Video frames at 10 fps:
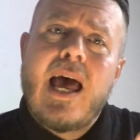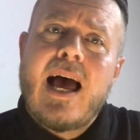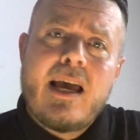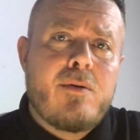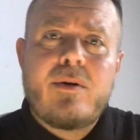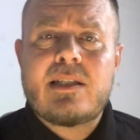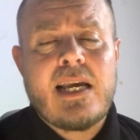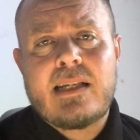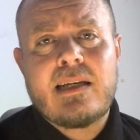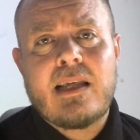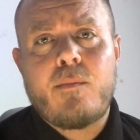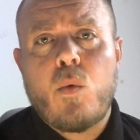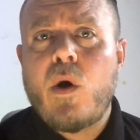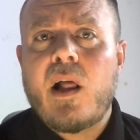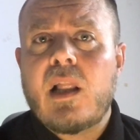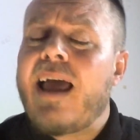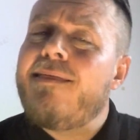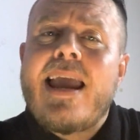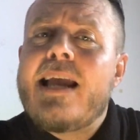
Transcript: I would say to them, well, at the